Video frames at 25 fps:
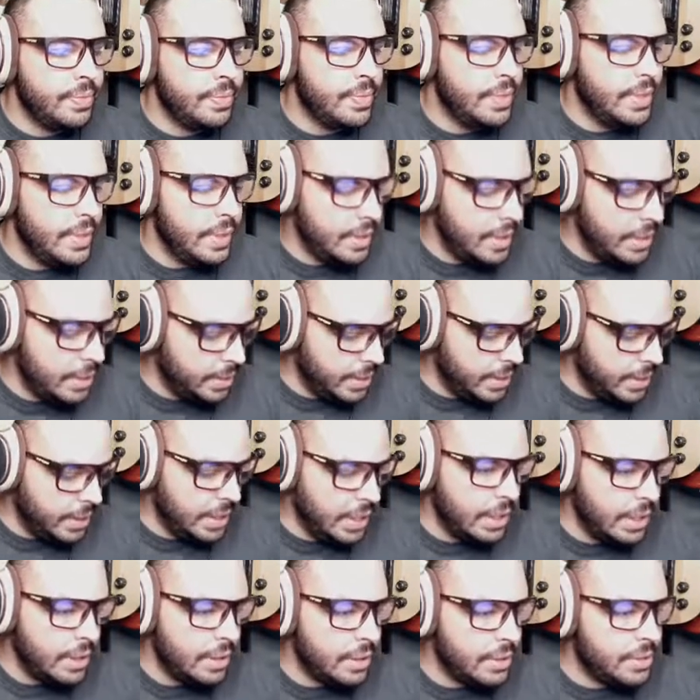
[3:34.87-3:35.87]
and there we
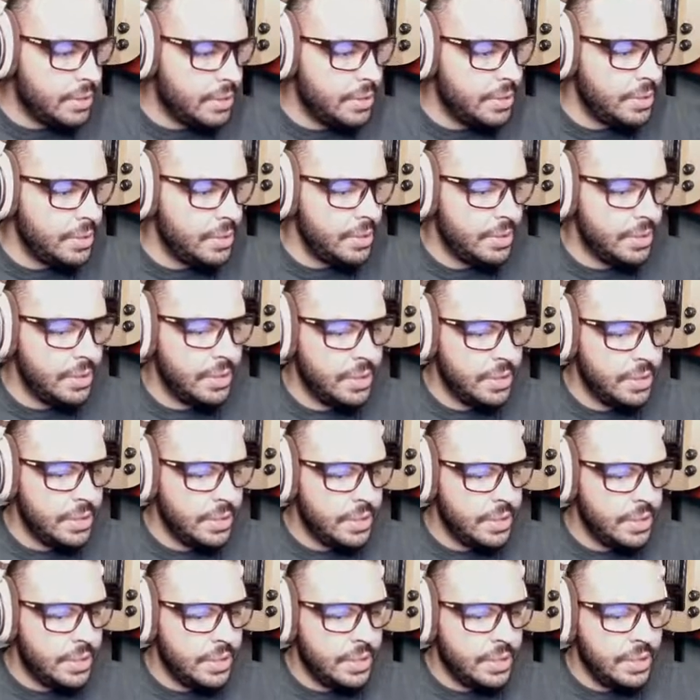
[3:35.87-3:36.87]
go. That's
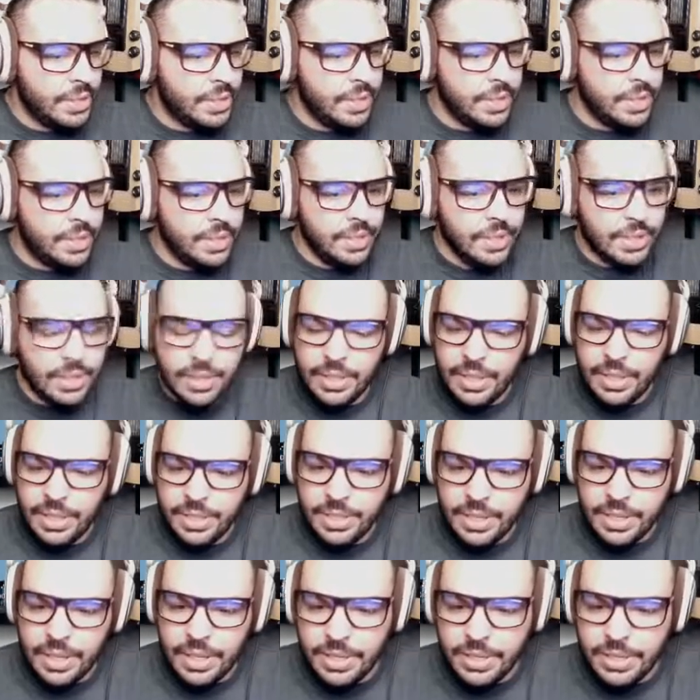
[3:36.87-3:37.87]

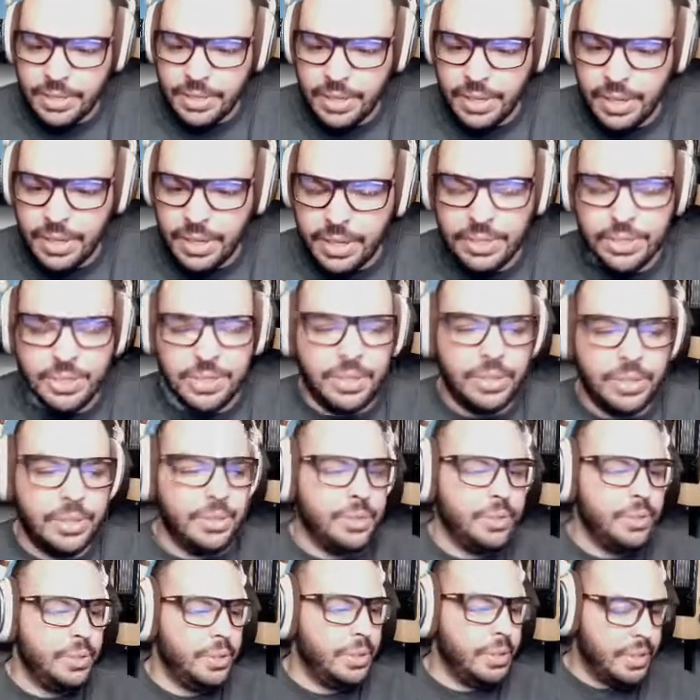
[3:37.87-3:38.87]
kind of starting to
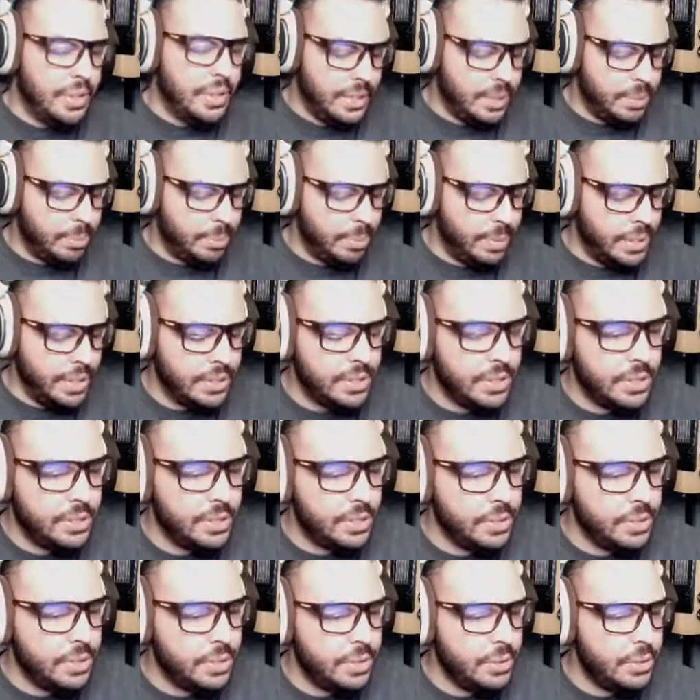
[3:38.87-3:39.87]
look like a
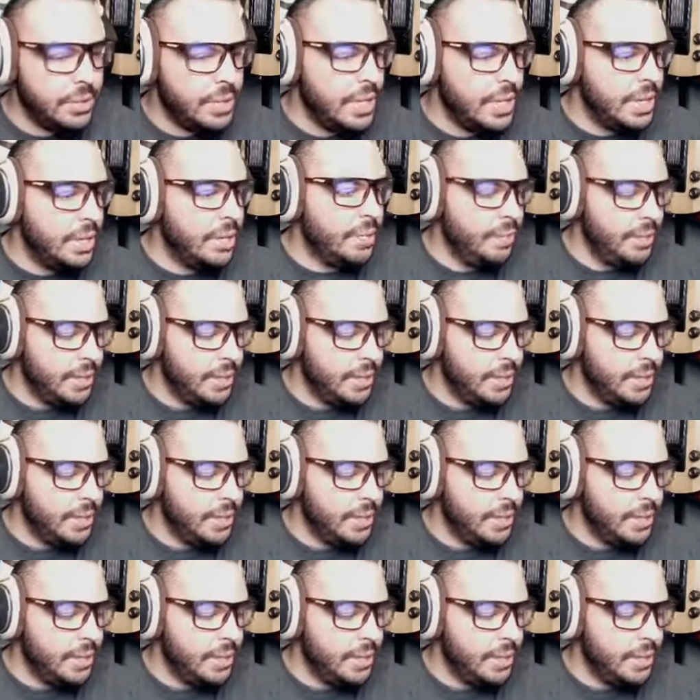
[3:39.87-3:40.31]
PlayStation 2 now.